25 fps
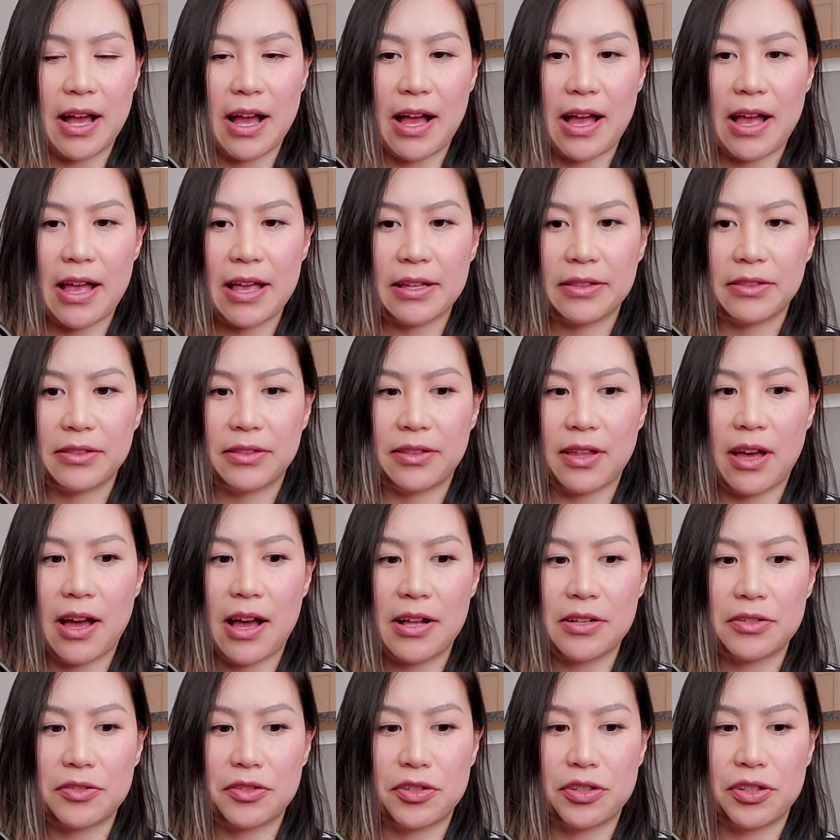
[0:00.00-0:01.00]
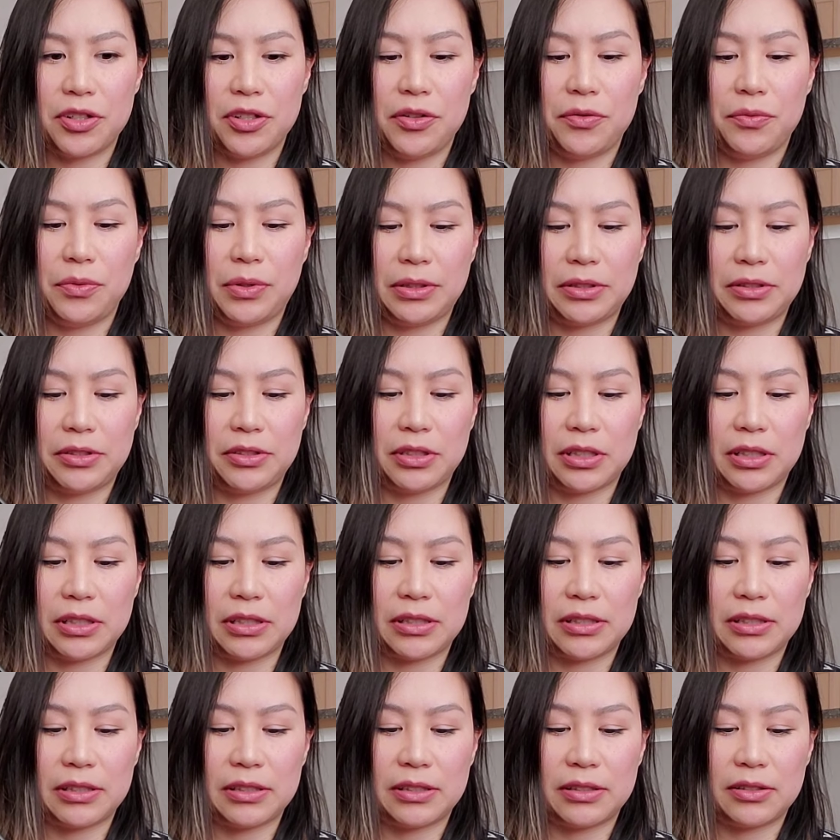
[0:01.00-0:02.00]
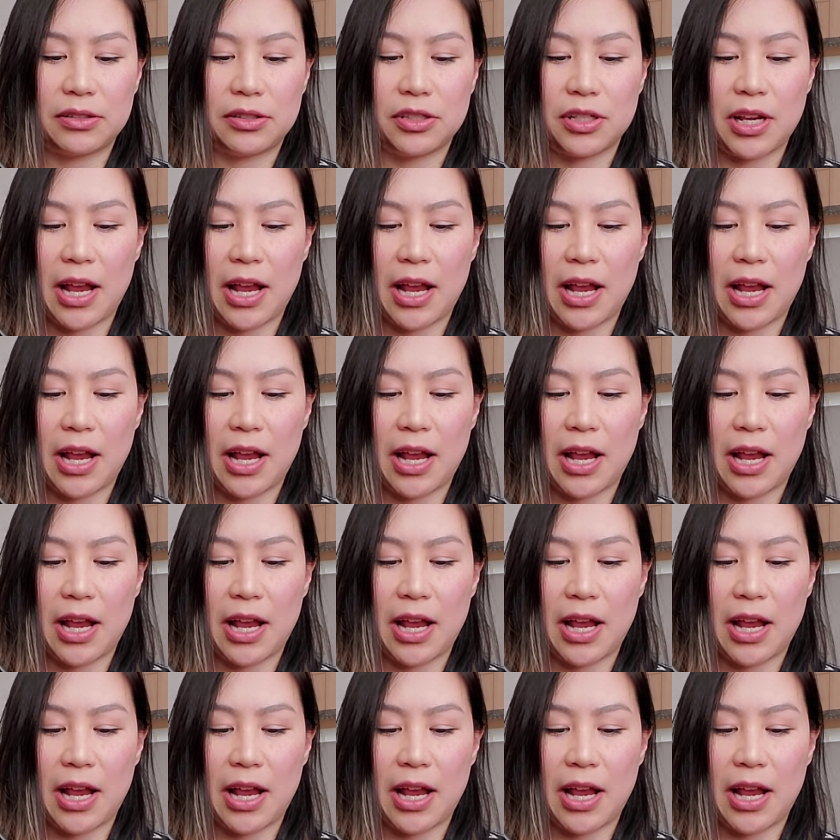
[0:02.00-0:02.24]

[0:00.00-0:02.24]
I thought she was just